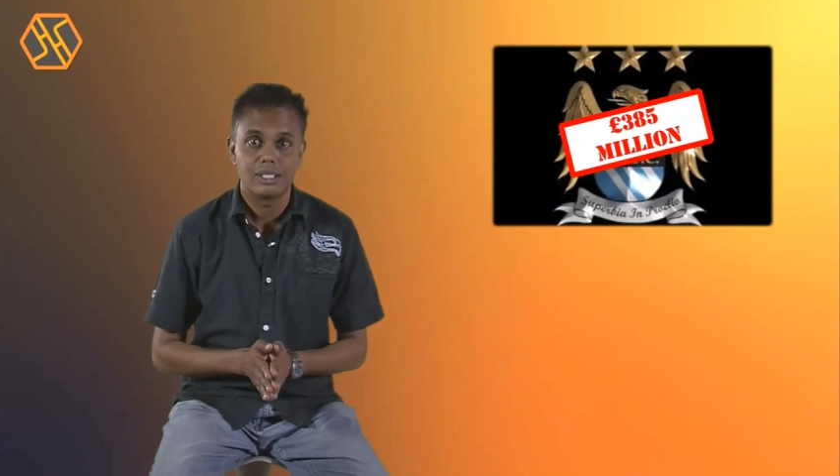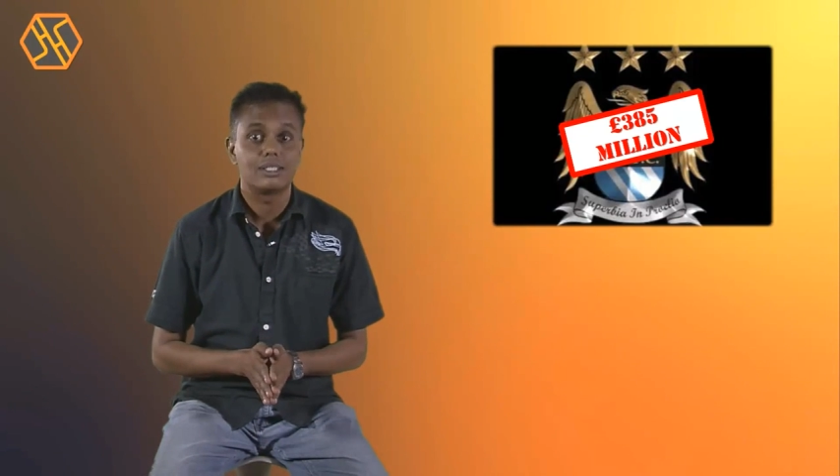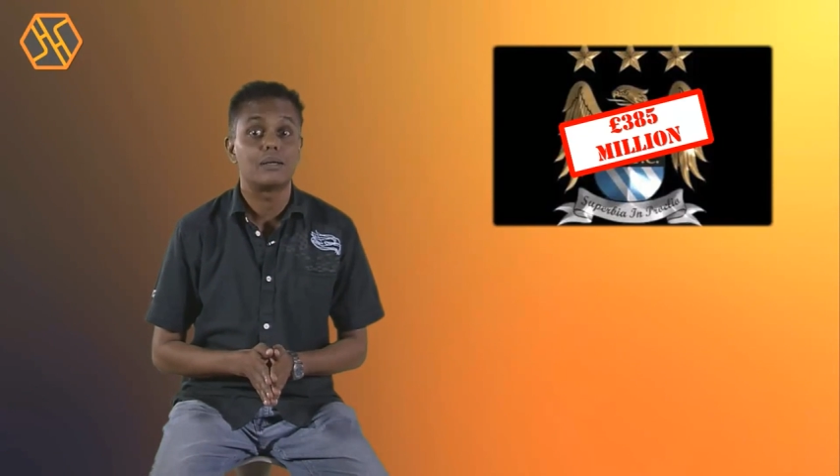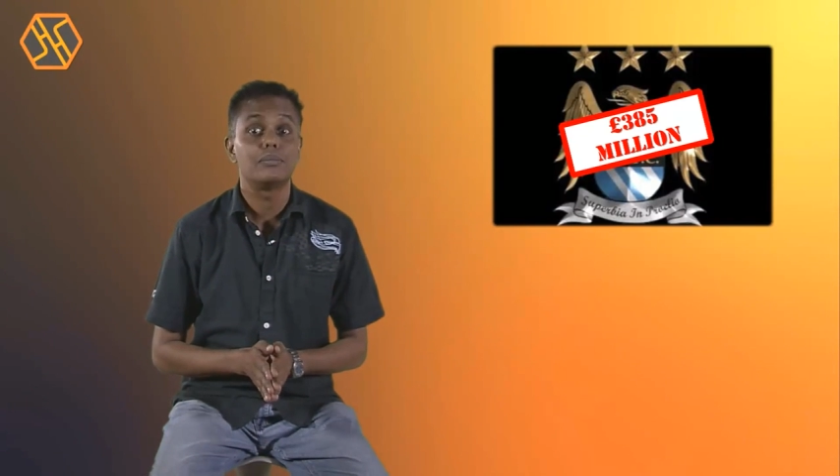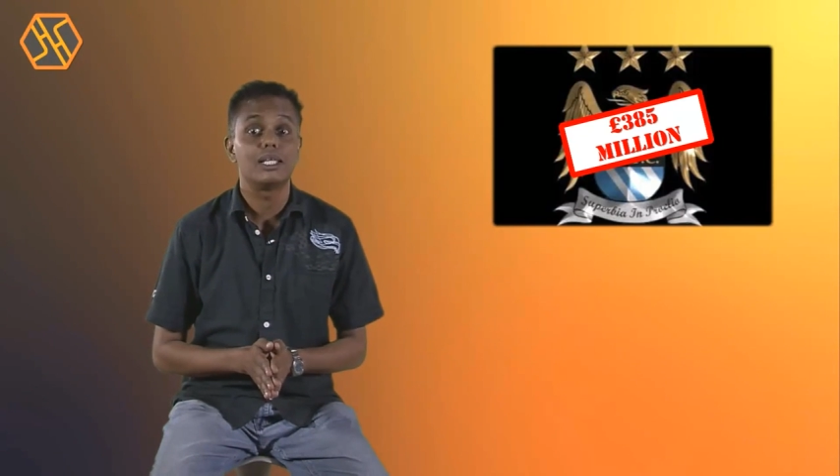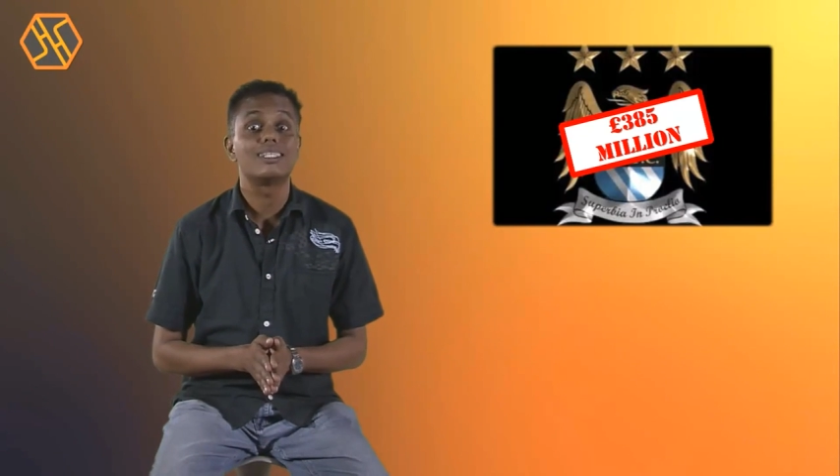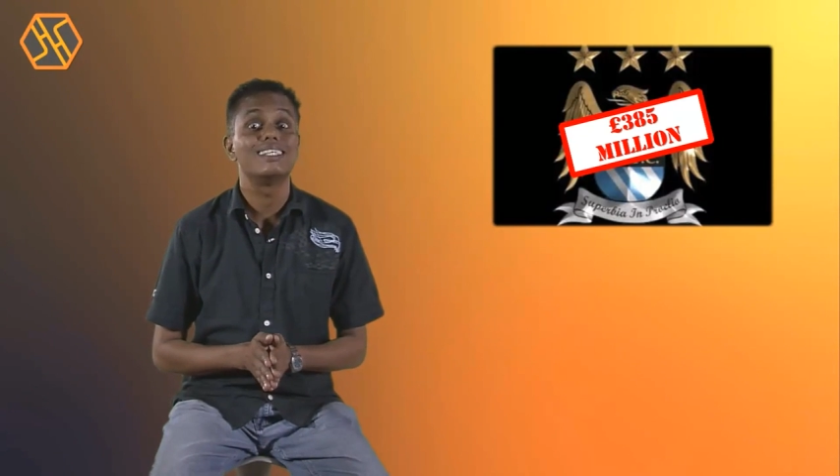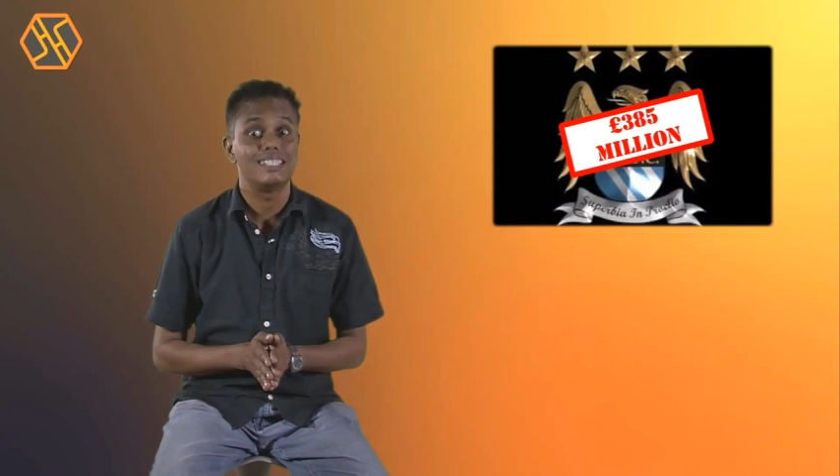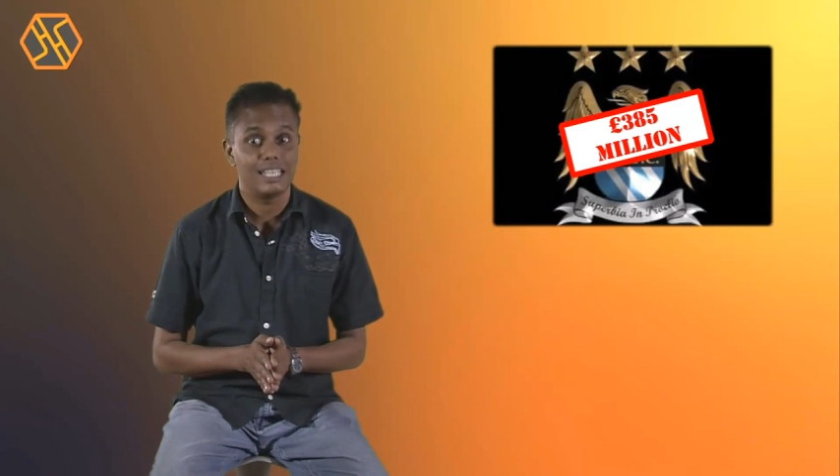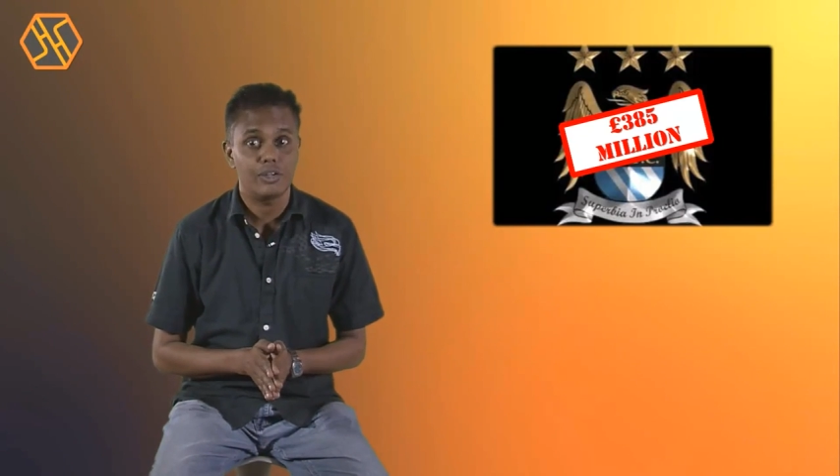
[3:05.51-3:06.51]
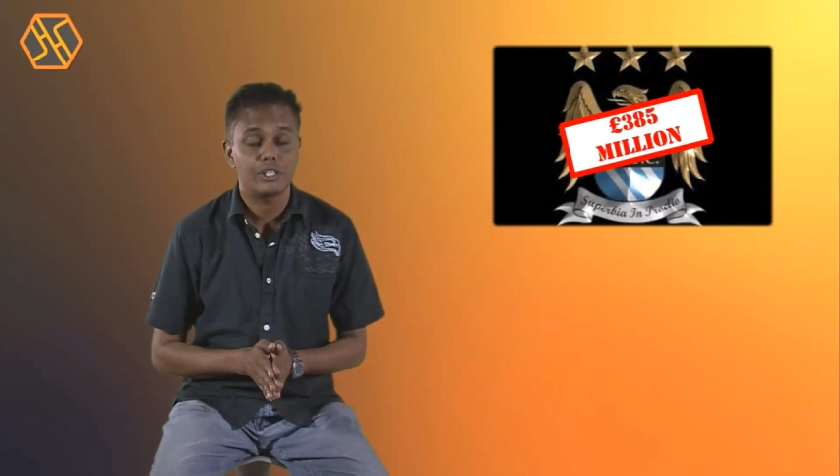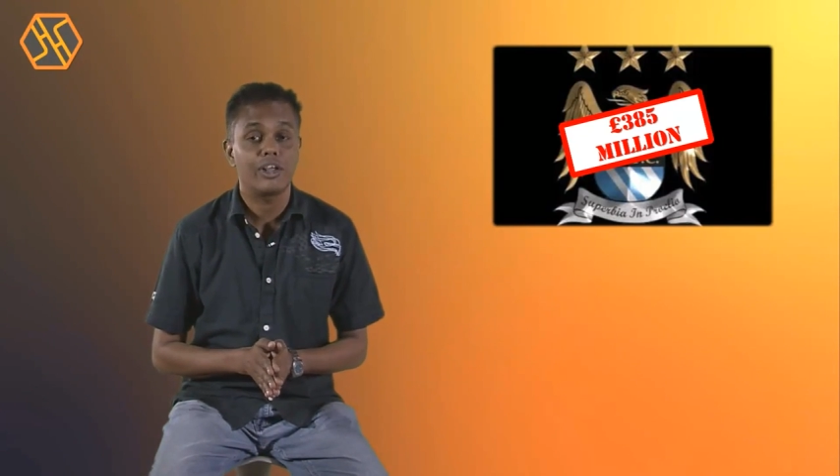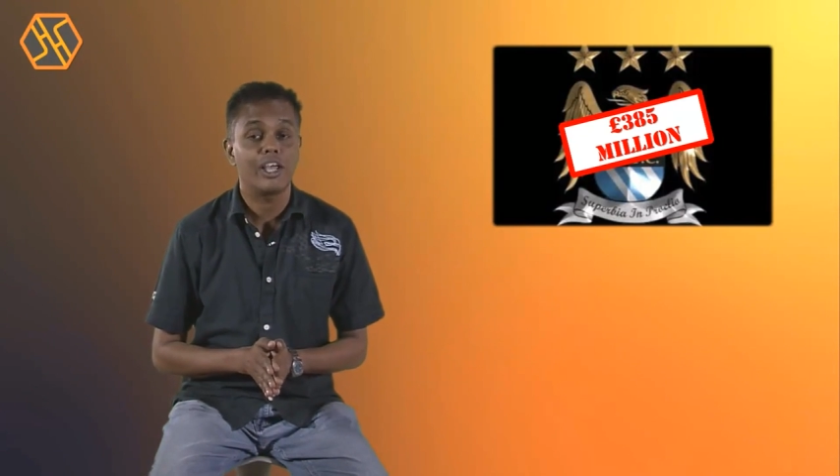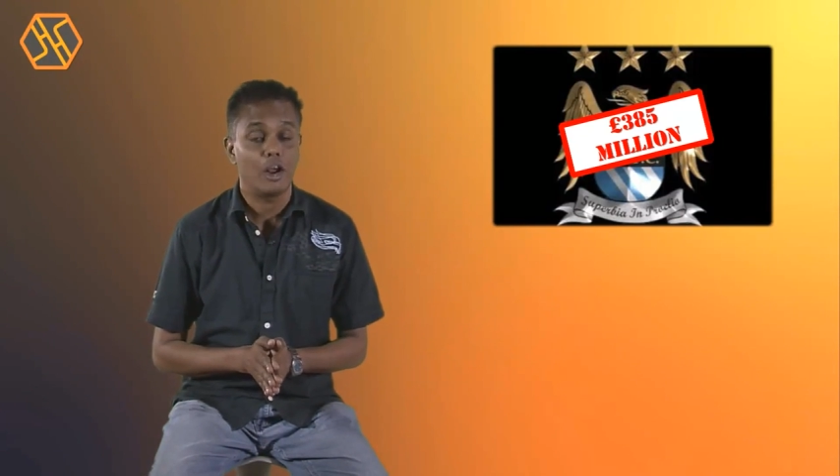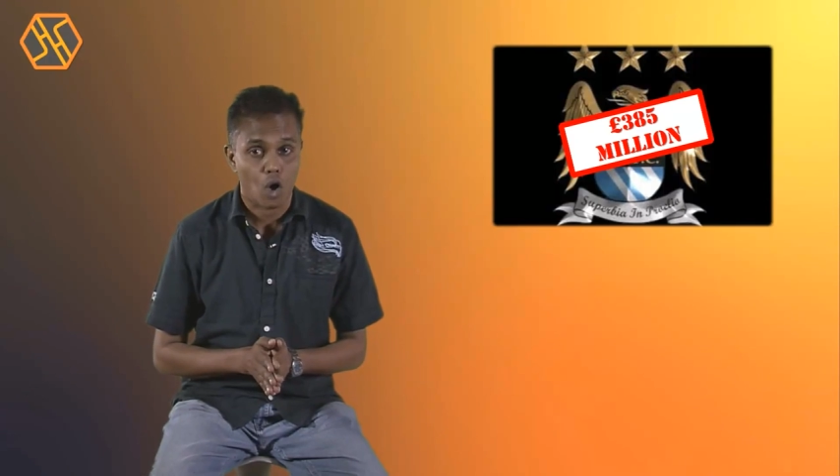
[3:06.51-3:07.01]
Something's
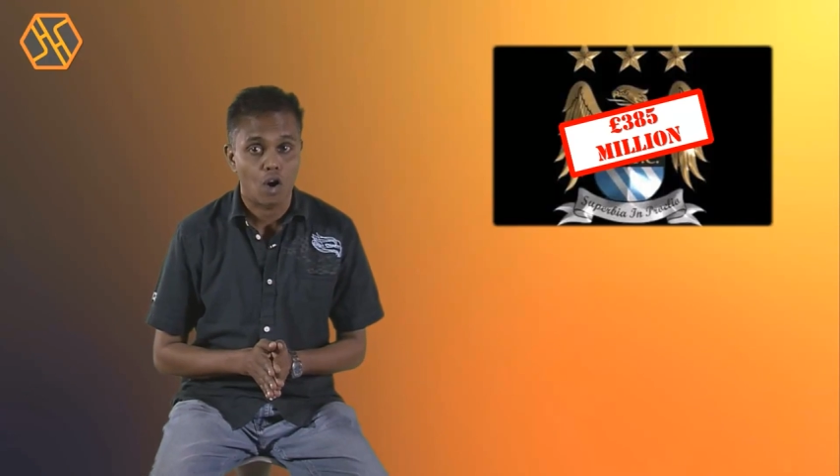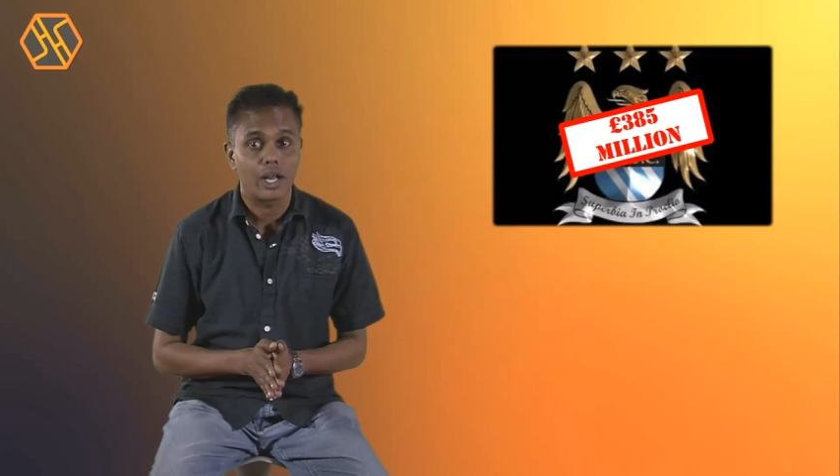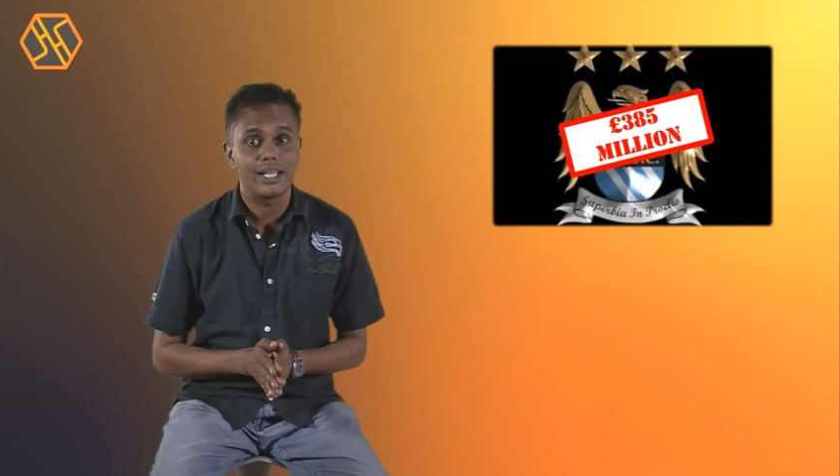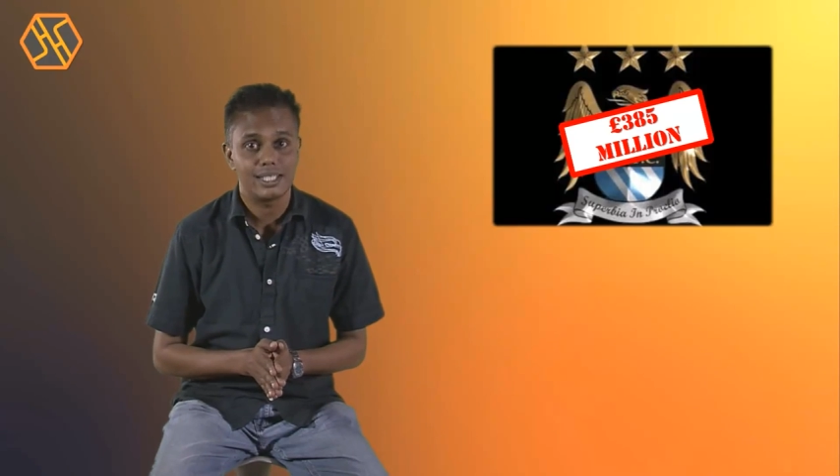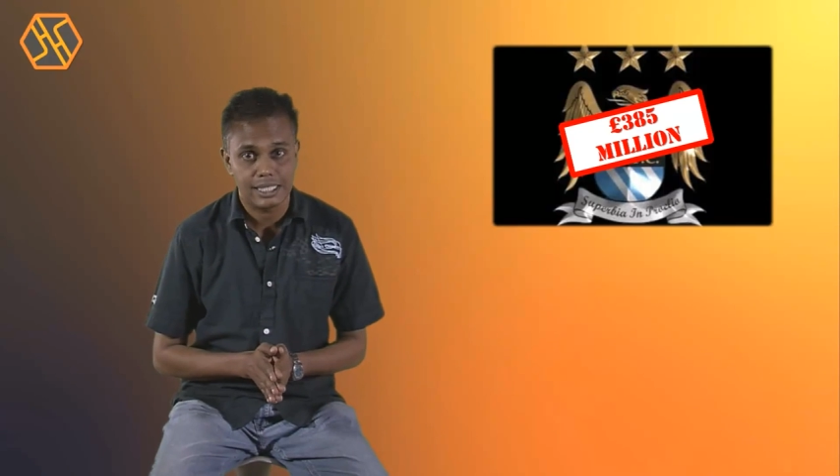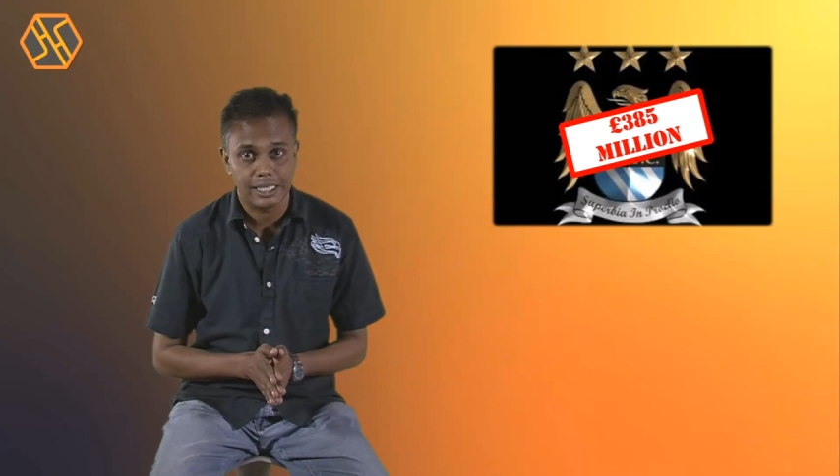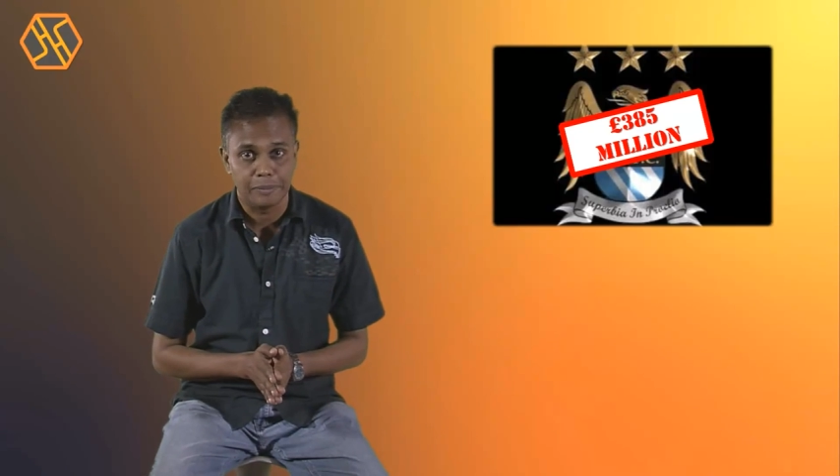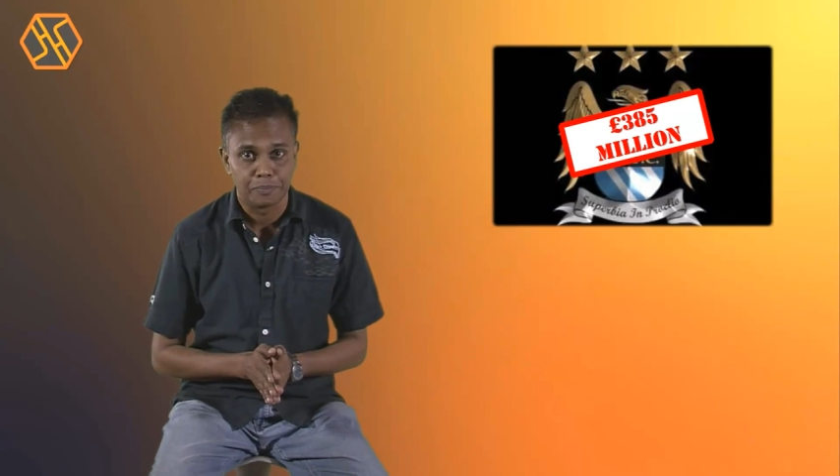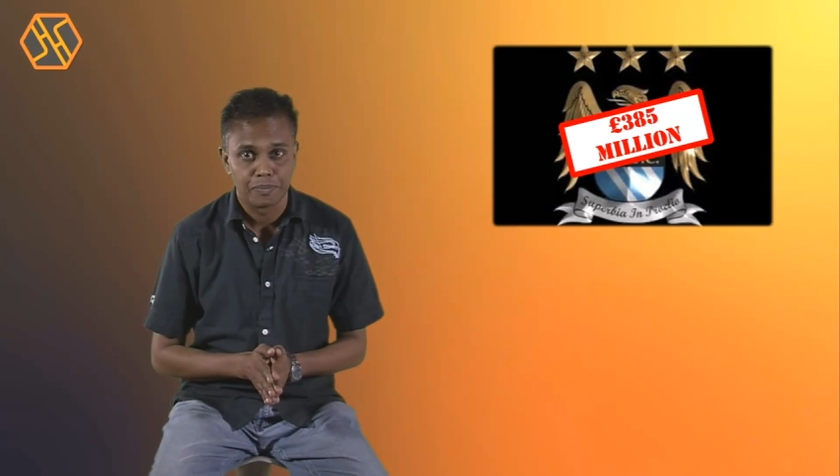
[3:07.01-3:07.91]
seriously wrong at City.